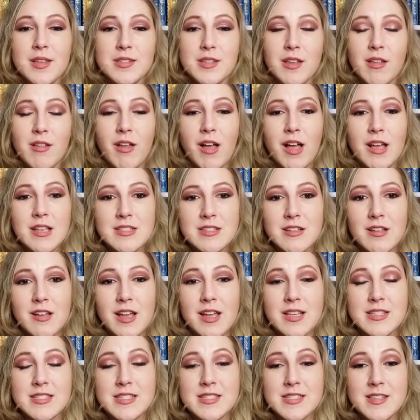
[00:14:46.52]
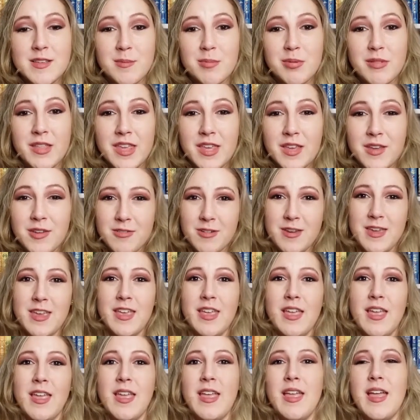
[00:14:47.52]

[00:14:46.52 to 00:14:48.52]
So Lost Causes of Bleak Creek